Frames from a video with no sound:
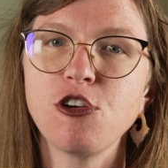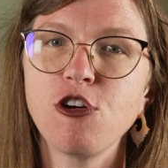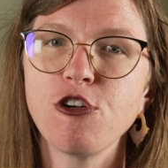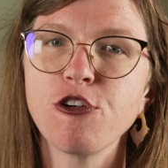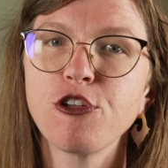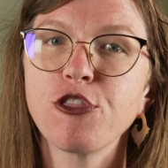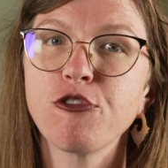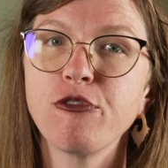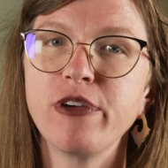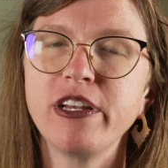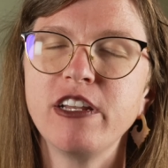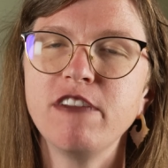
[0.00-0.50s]

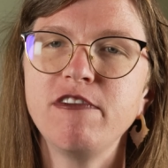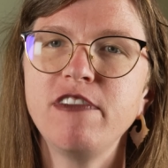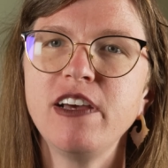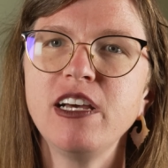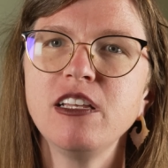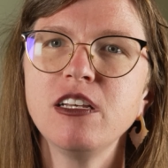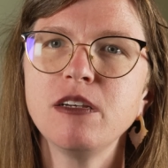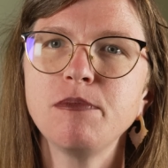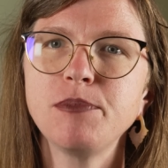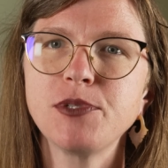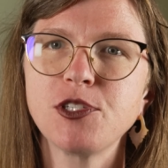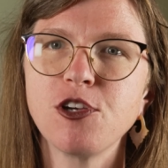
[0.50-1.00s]
R3
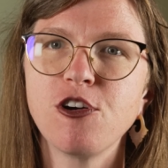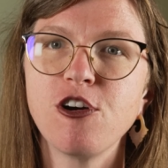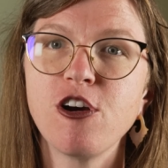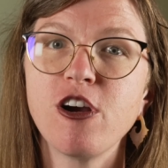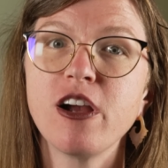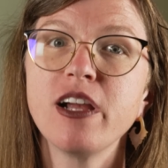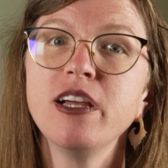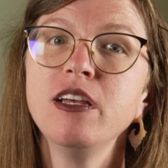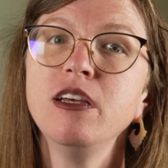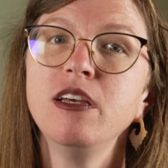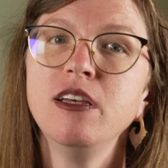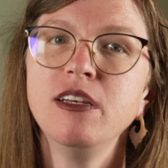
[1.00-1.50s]
develops
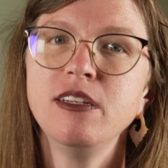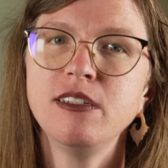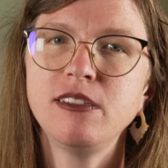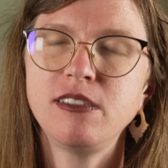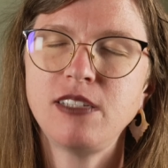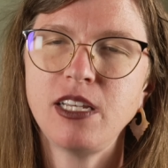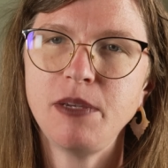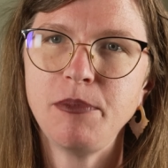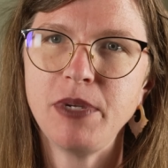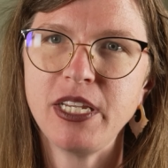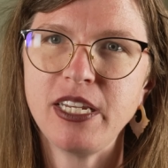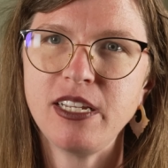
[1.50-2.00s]
are
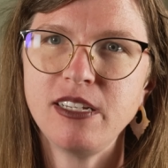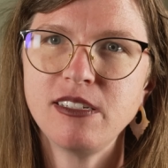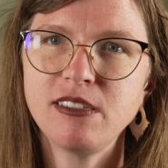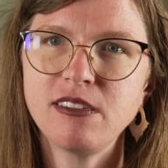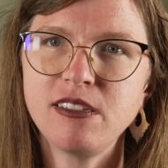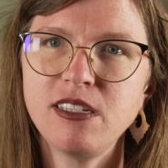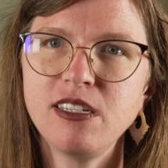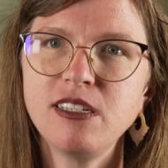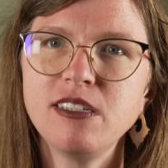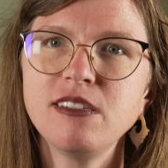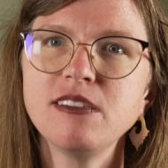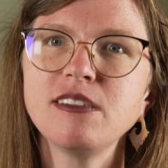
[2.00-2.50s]

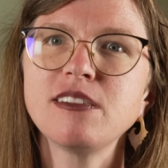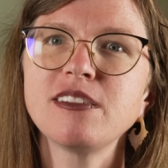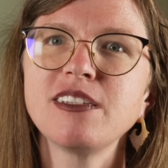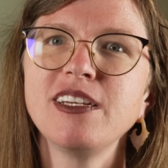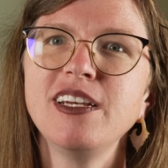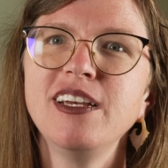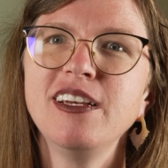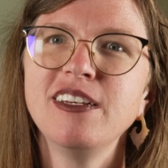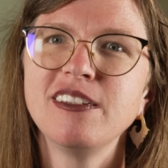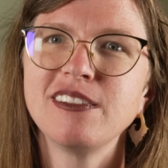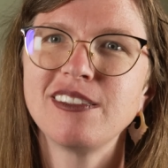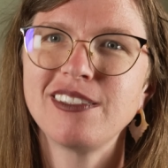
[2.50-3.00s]

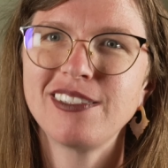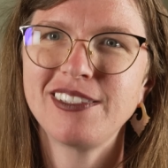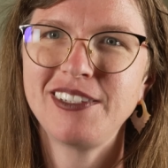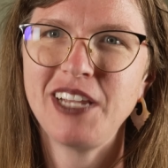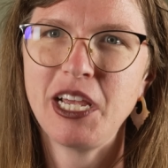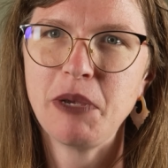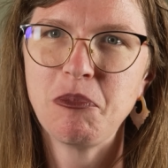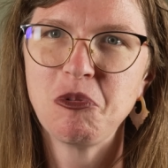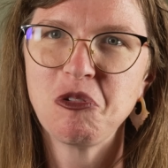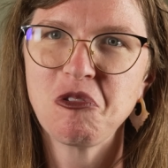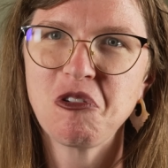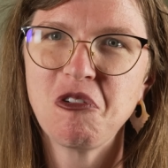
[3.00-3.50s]
CBDCs,
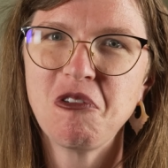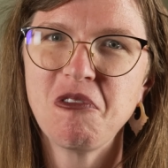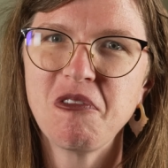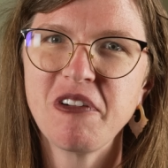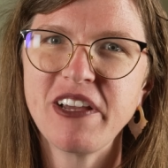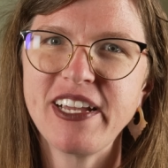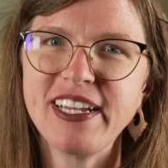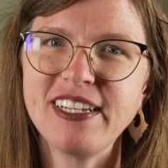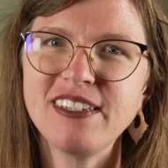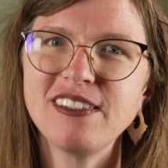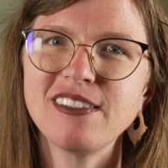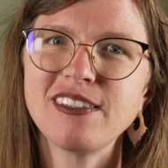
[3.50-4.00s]
stable
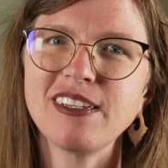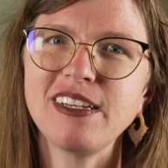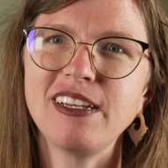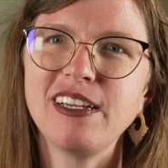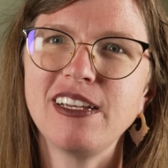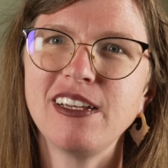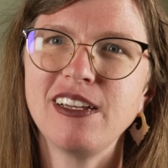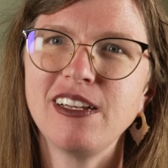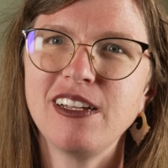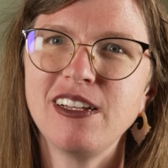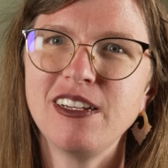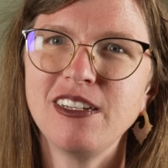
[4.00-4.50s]
coins,
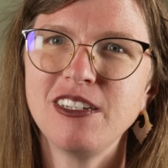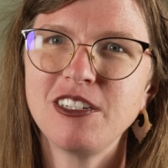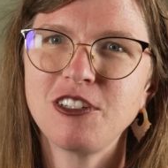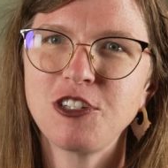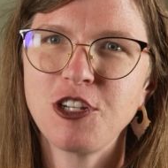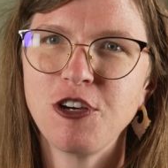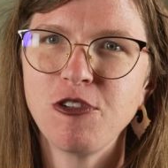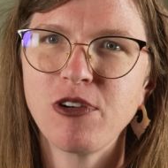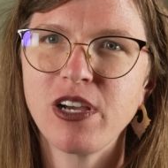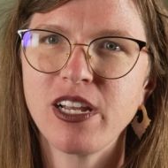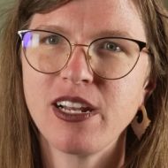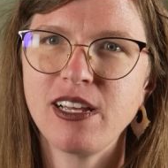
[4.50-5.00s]
and
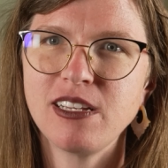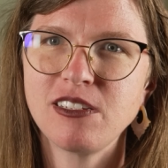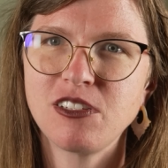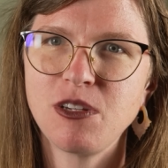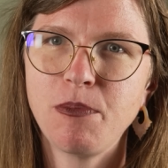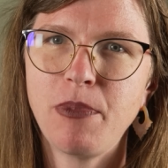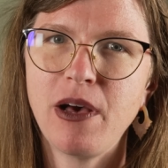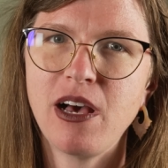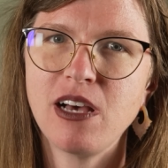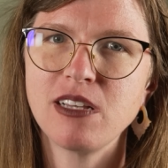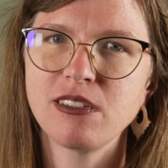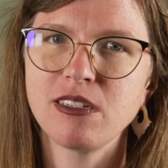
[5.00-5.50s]
tokenized
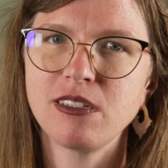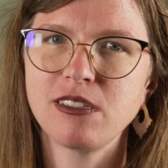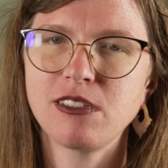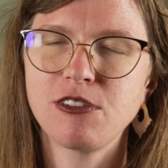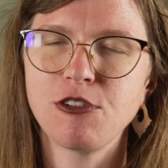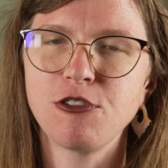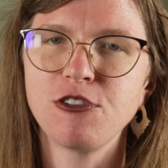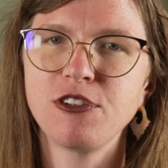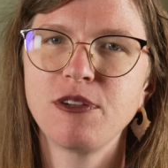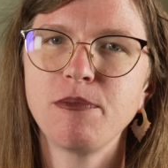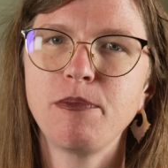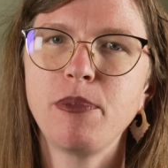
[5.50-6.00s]

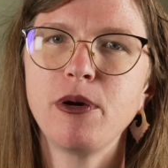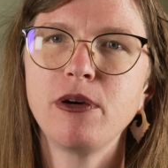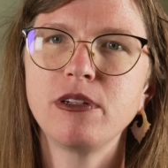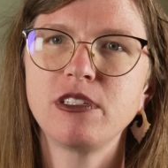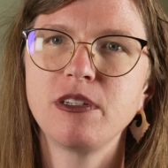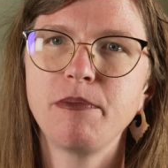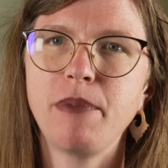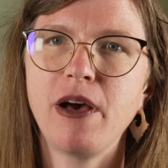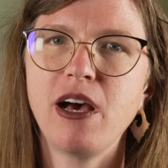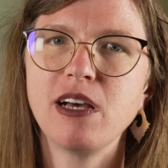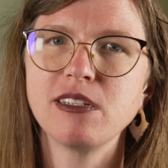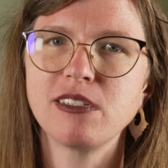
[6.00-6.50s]
deposits or
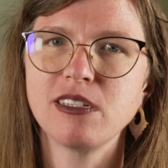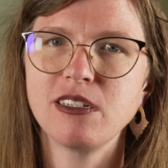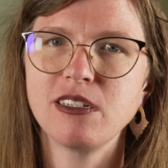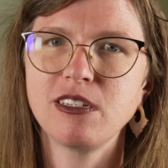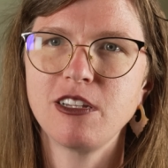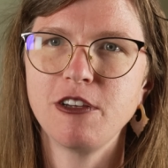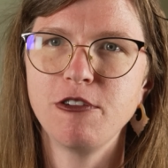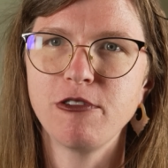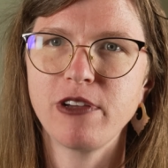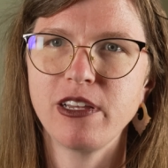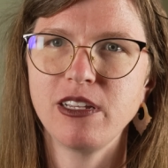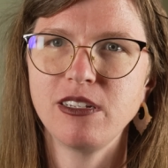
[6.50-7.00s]
deposit
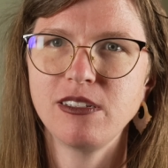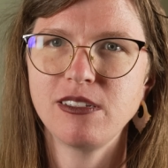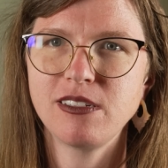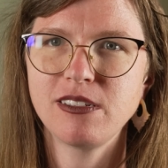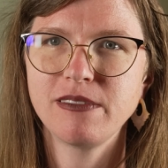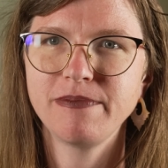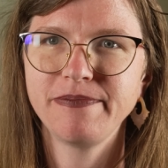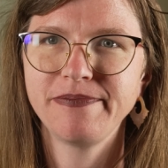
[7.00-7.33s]
tokens.